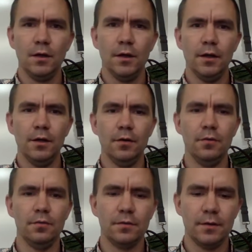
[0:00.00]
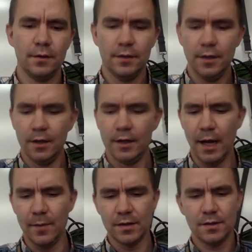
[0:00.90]
Hello, young
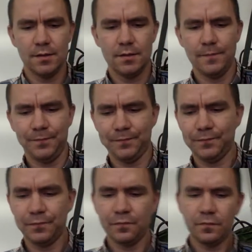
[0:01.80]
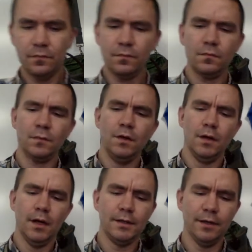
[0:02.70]
chemists.
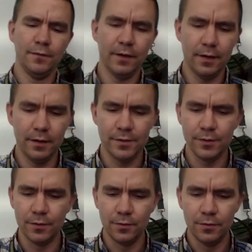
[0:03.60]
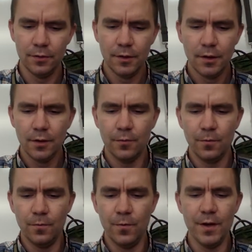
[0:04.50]
Delfelt here to
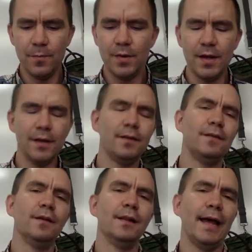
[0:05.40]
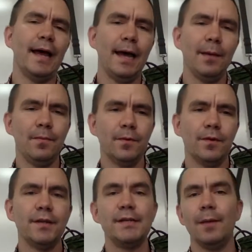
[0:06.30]
repeat the lab
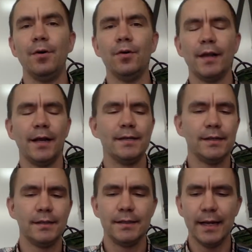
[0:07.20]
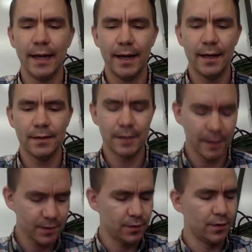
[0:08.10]
or the demo that I did today.
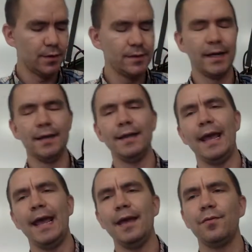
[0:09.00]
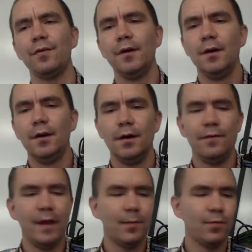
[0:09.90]
Today's Thursday, the 8th
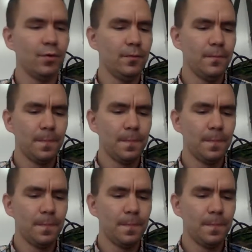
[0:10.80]
of April.